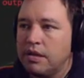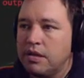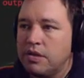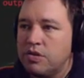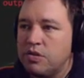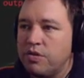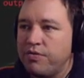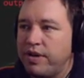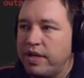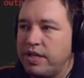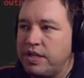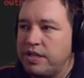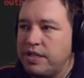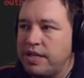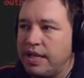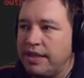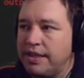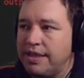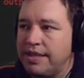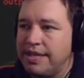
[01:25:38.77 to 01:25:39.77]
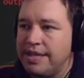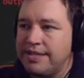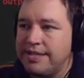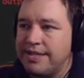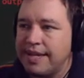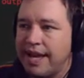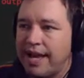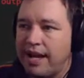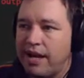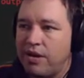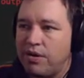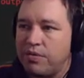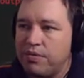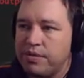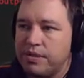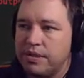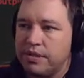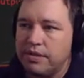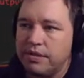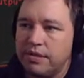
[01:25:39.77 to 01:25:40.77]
So if I just take this out,